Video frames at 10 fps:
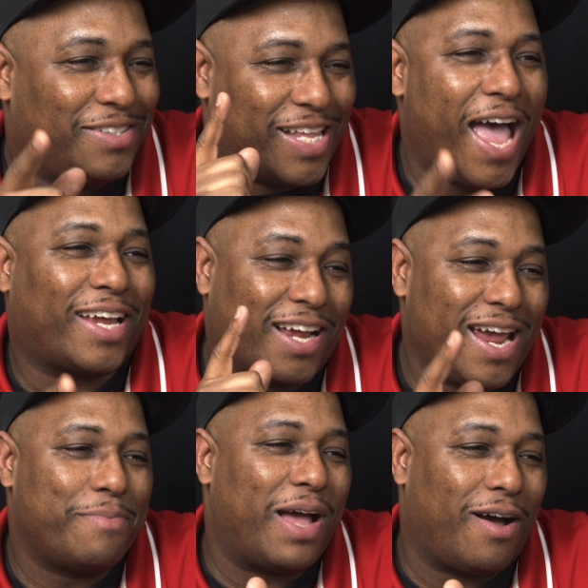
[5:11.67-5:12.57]
that
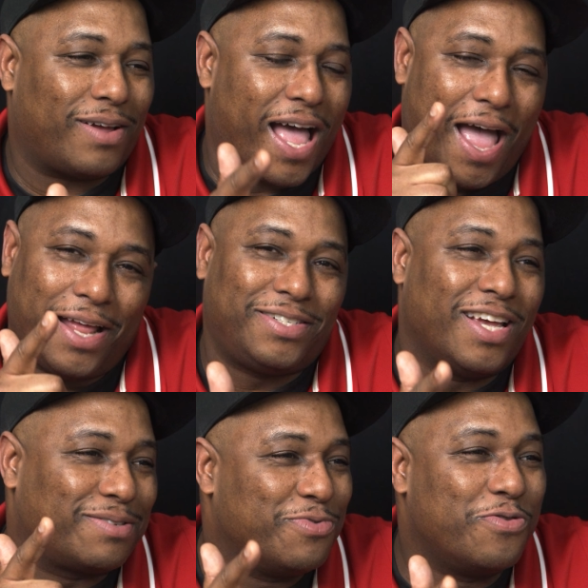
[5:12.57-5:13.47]
came out. I
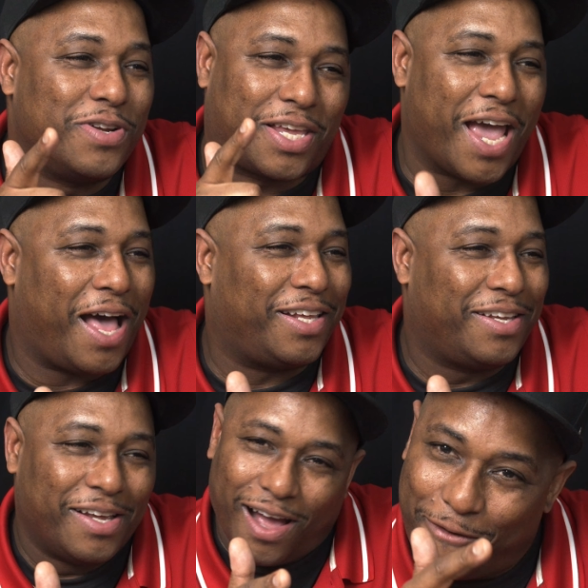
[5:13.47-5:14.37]
just moved to
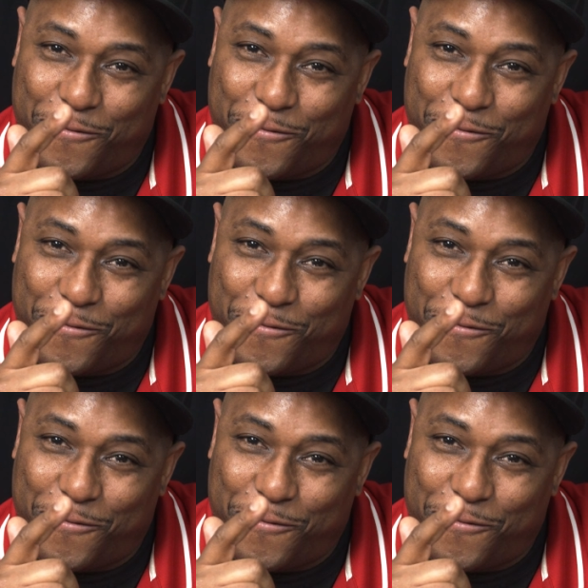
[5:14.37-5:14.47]
Cali. I